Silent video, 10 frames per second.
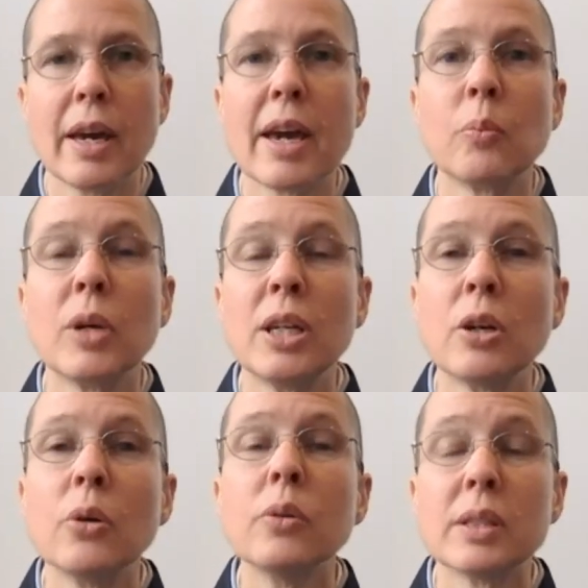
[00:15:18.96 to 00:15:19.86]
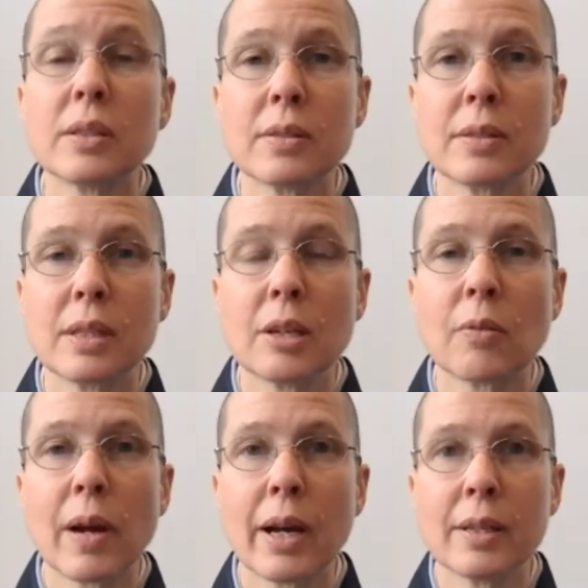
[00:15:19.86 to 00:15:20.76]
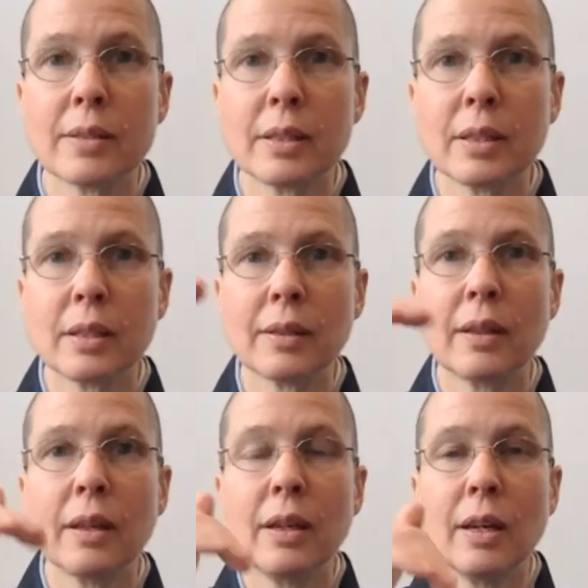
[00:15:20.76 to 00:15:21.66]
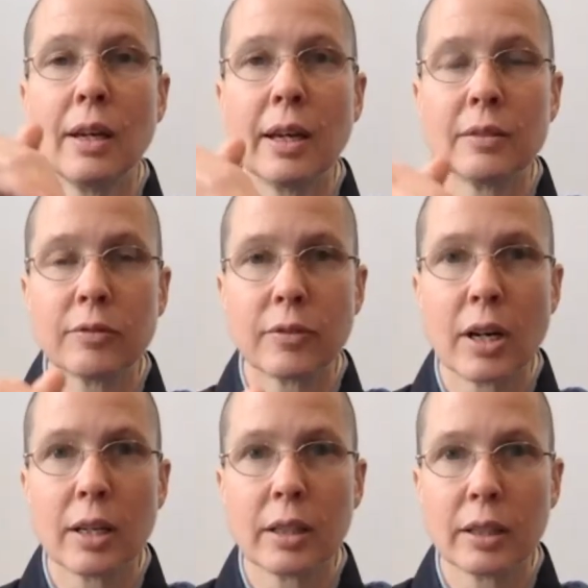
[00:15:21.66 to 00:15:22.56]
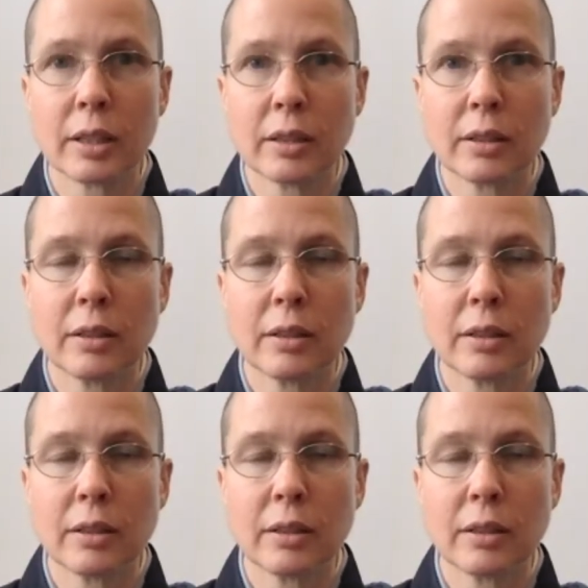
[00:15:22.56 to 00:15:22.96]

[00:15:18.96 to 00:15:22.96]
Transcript: and we notice the arising and falling